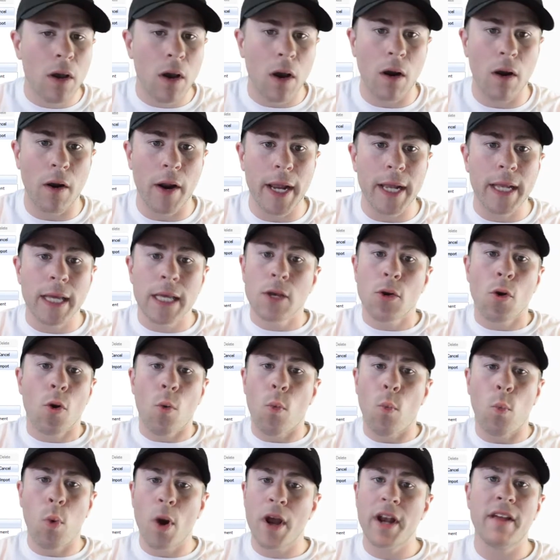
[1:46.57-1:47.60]
All right,
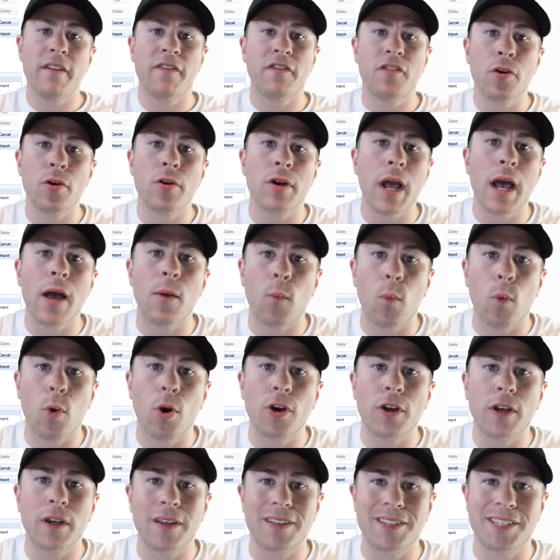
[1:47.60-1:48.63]
what if you're not
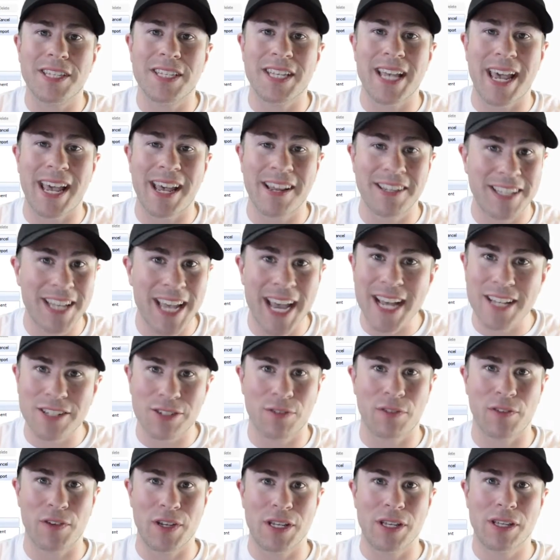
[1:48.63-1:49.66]
working at a
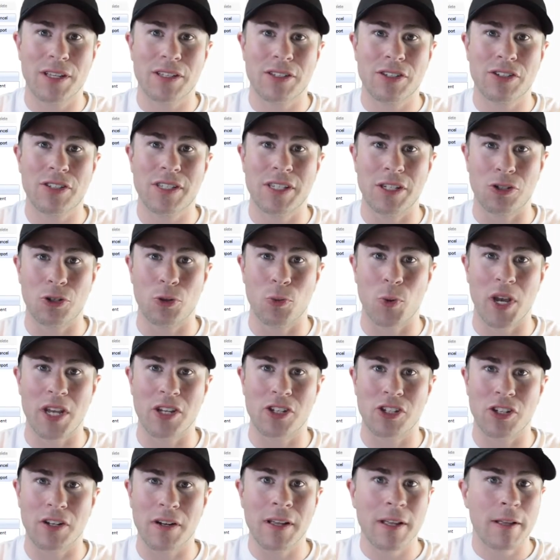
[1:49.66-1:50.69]
catastrophe
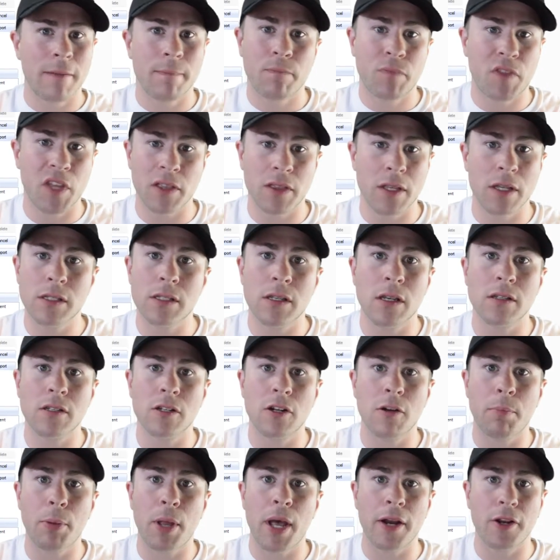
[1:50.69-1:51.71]
situation? Then this
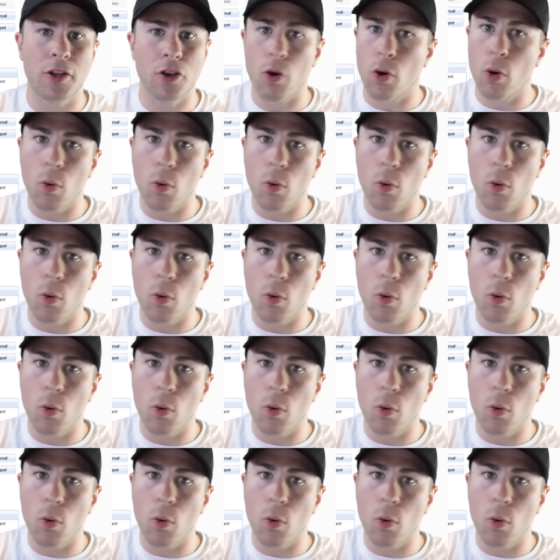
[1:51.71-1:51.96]
doesn't apply to you.